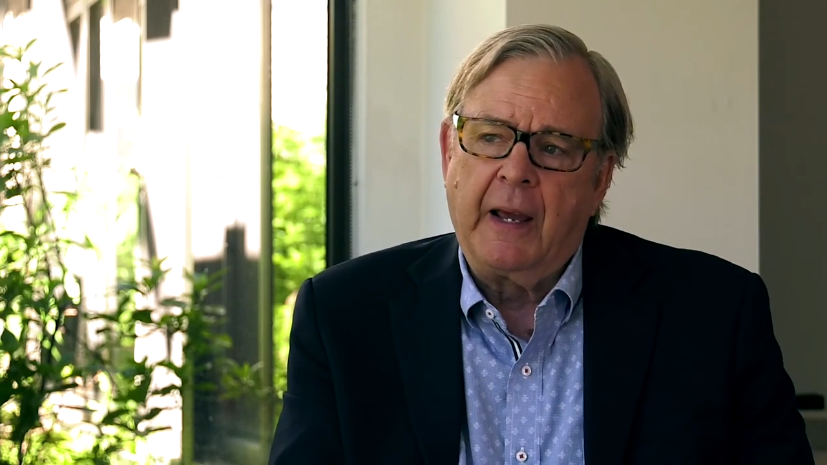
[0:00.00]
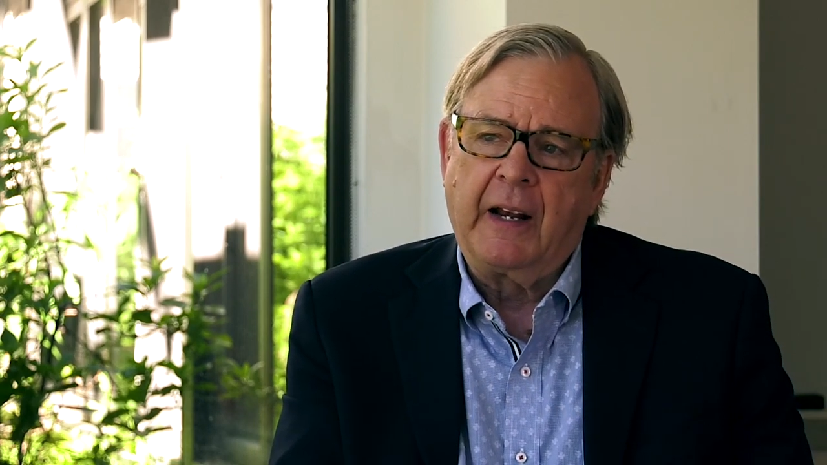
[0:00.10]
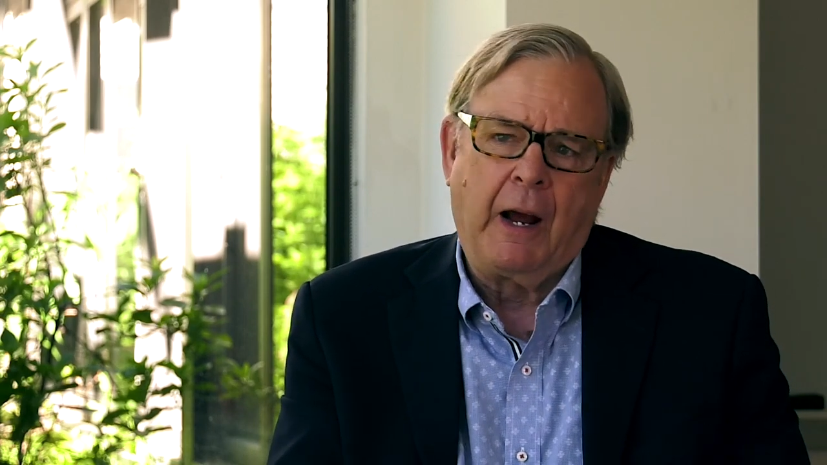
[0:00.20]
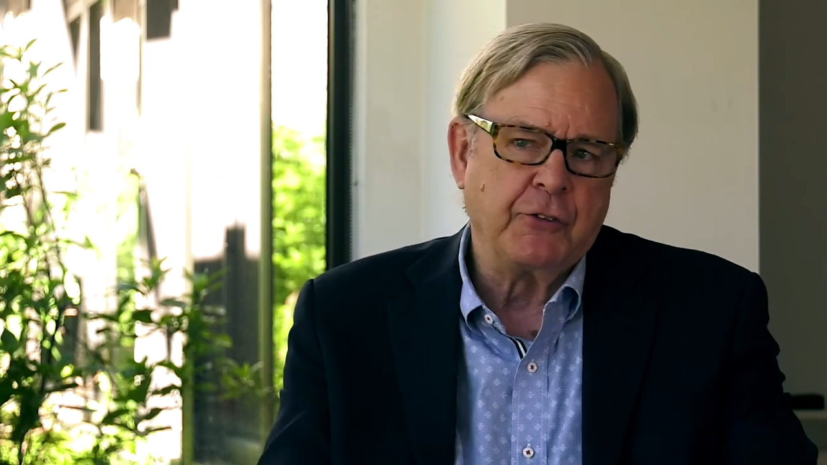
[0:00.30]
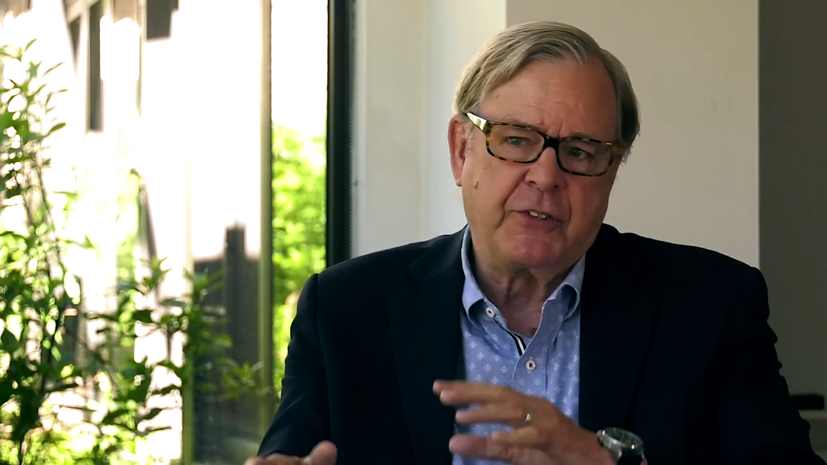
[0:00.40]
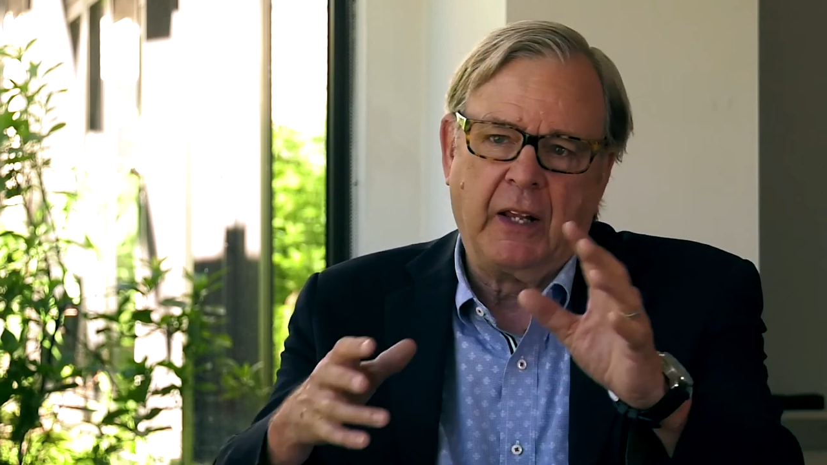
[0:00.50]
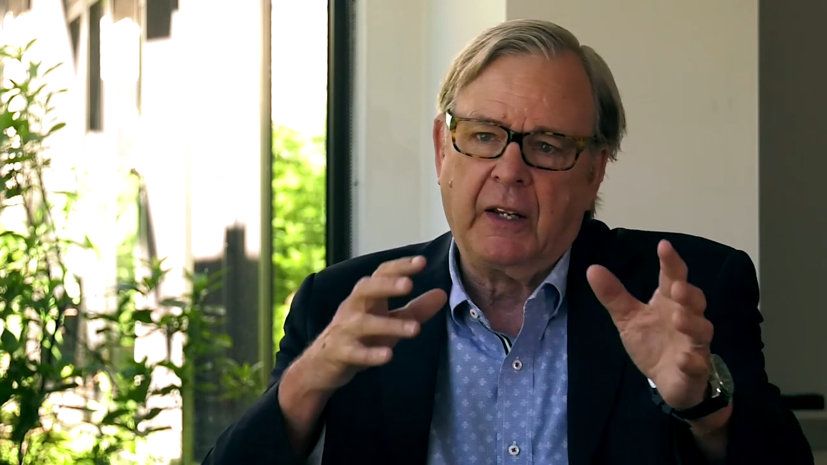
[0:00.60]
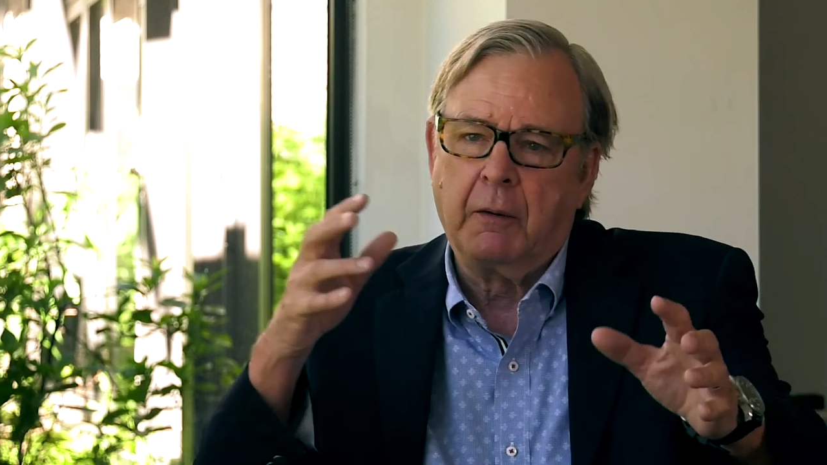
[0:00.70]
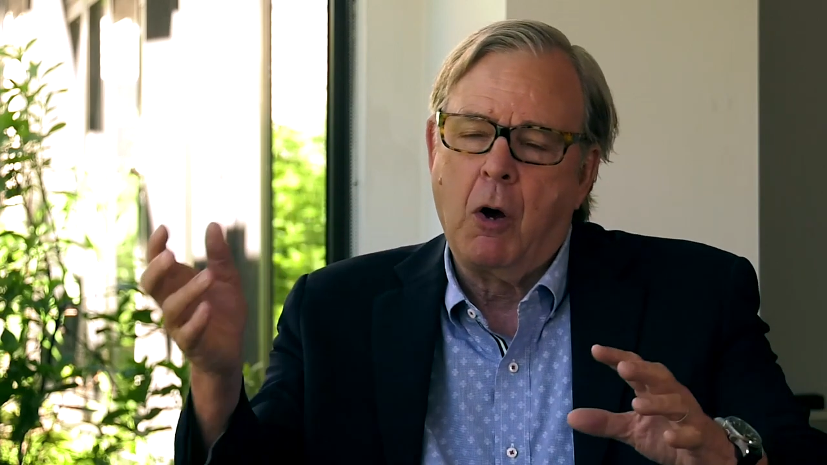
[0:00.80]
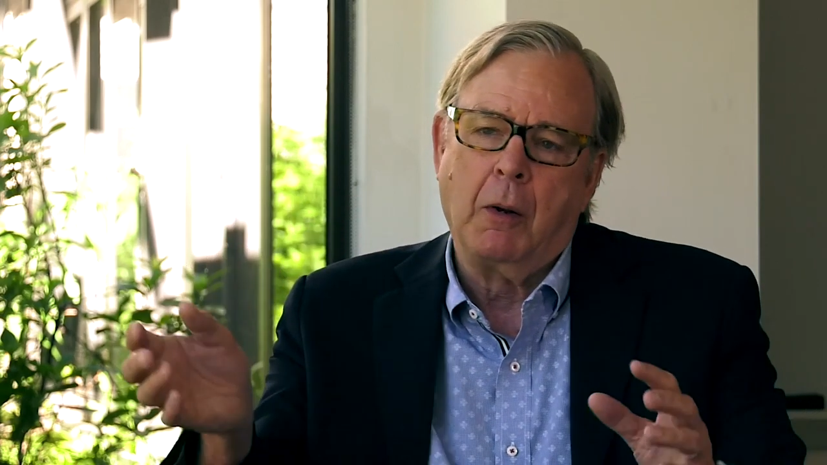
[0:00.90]
and I was
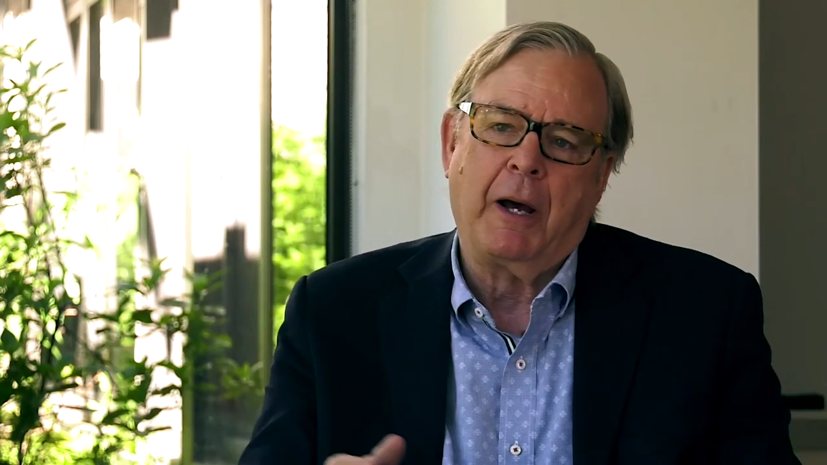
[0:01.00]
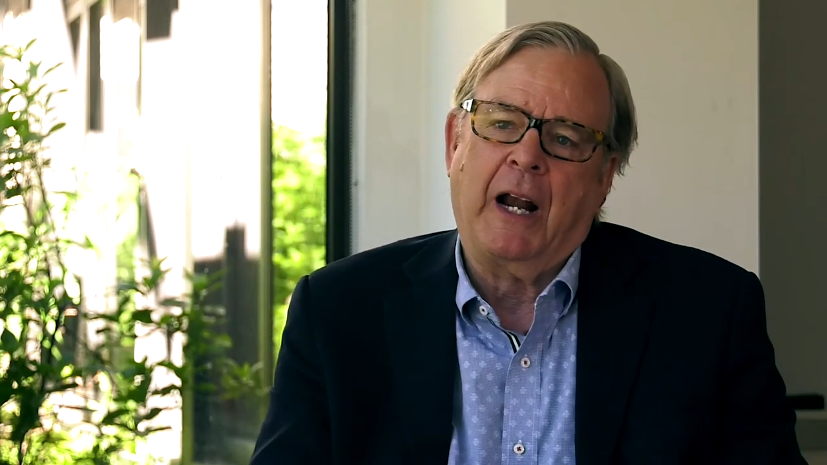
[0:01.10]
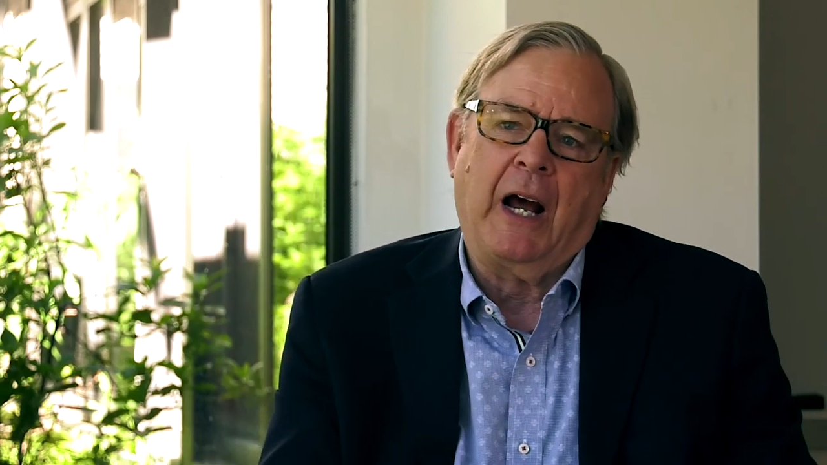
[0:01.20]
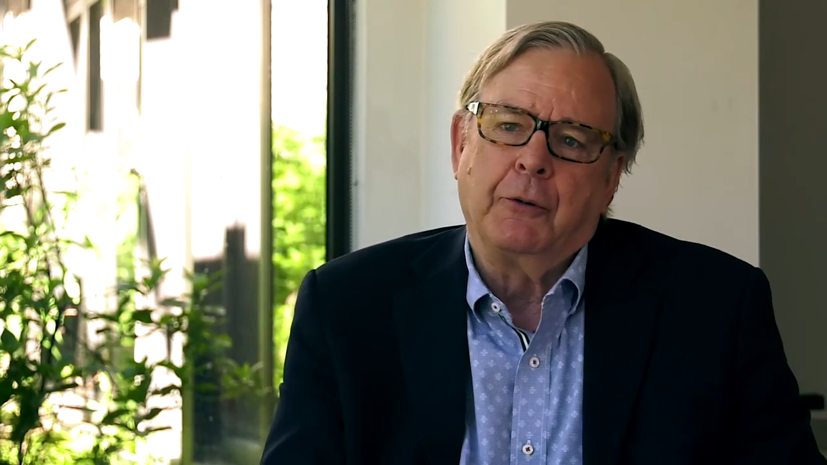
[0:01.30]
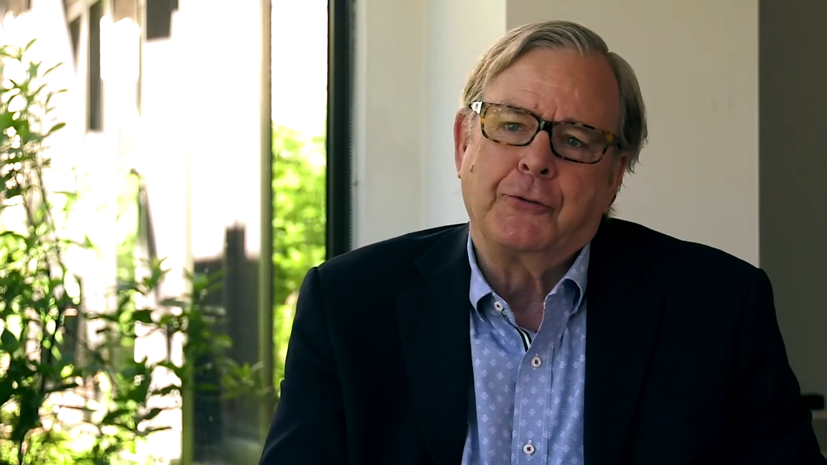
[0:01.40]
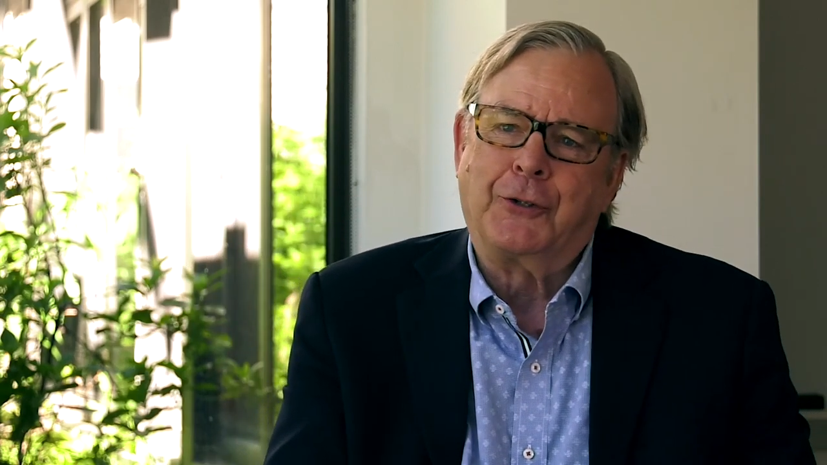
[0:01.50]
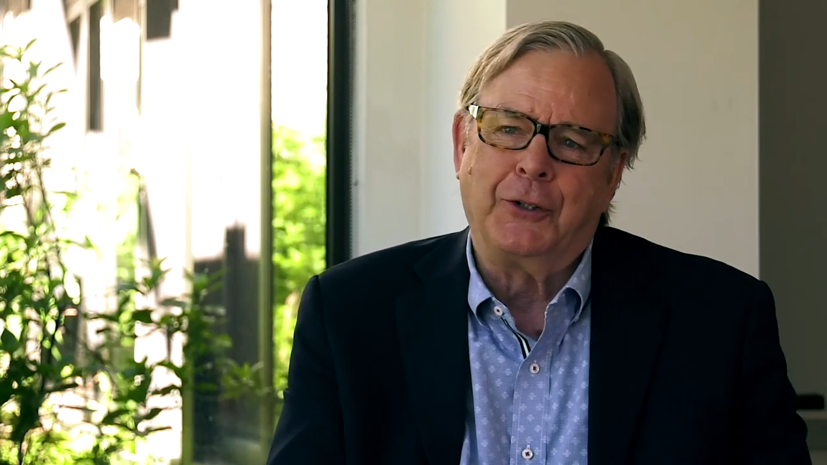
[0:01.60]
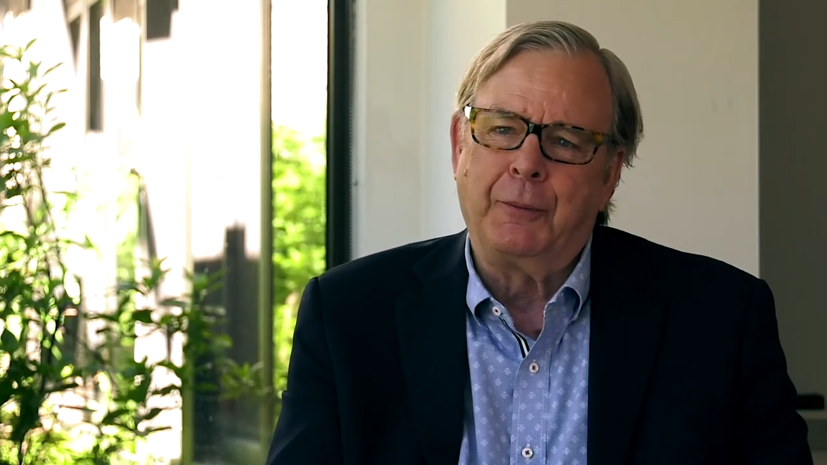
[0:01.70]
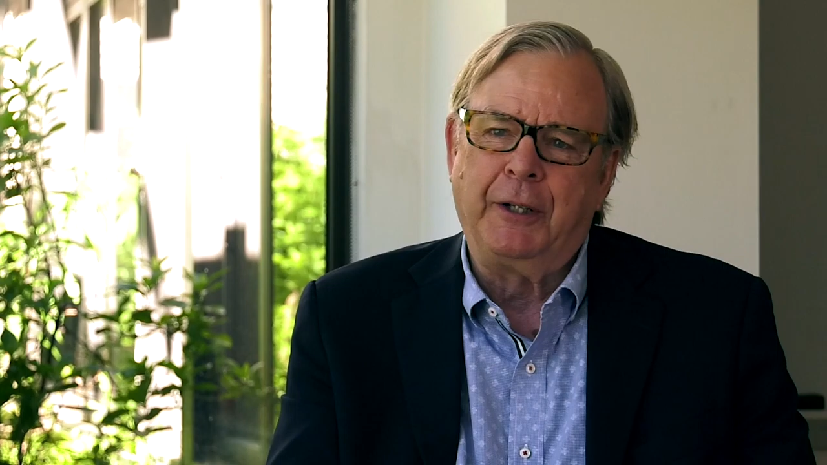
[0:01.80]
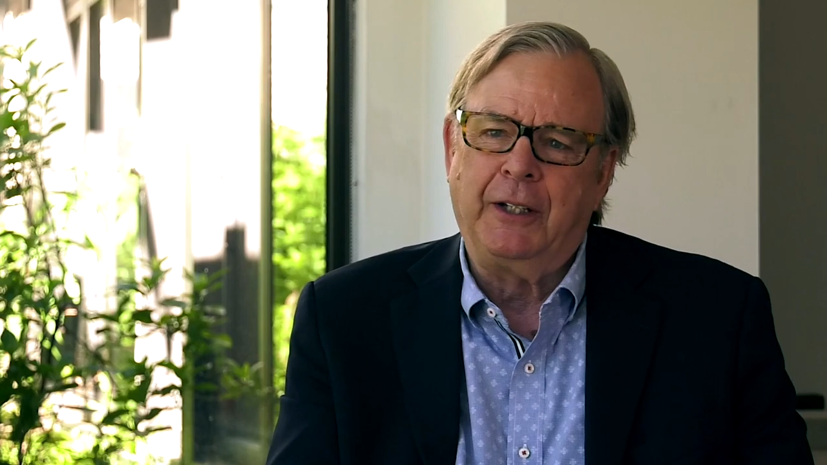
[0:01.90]
telling them all about how it's
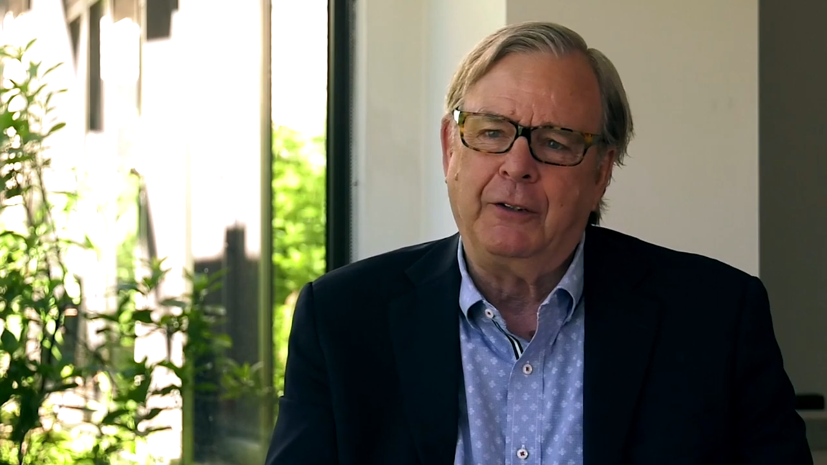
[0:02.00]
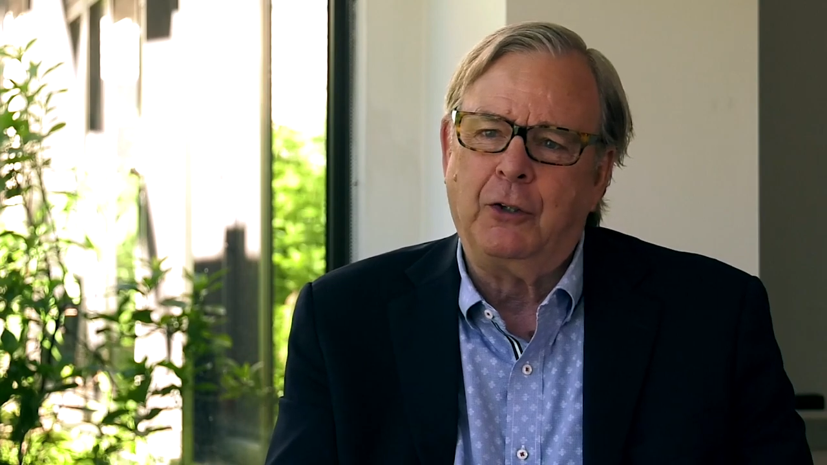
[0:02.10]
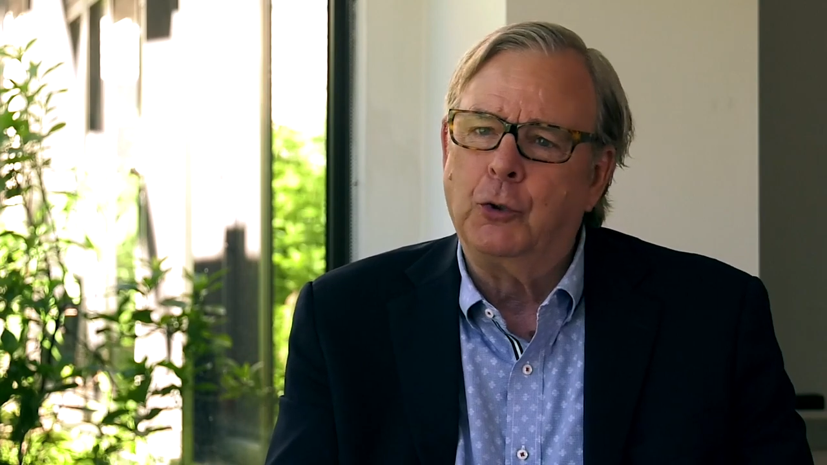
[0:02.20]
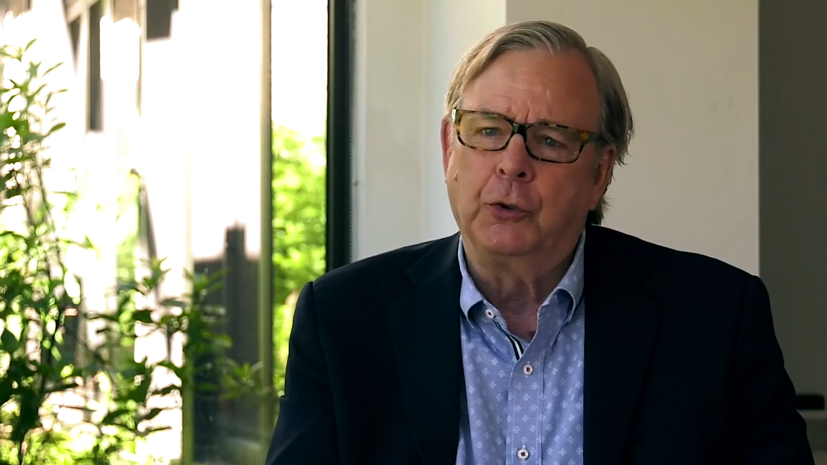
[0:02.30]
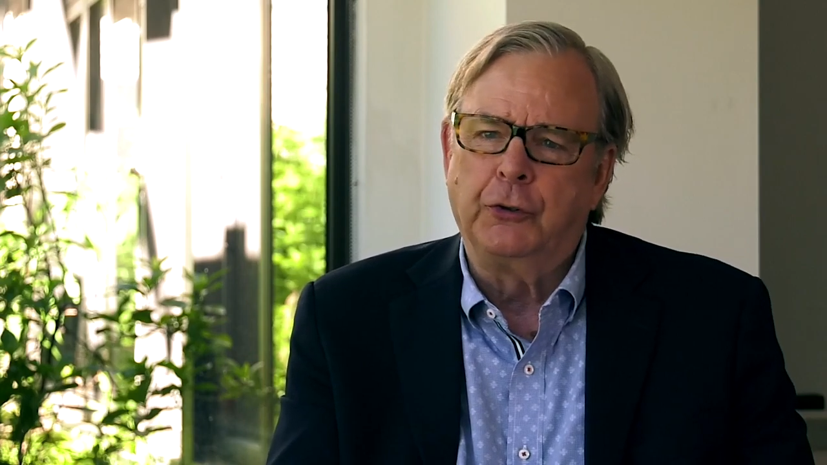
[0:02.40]
going to be cool,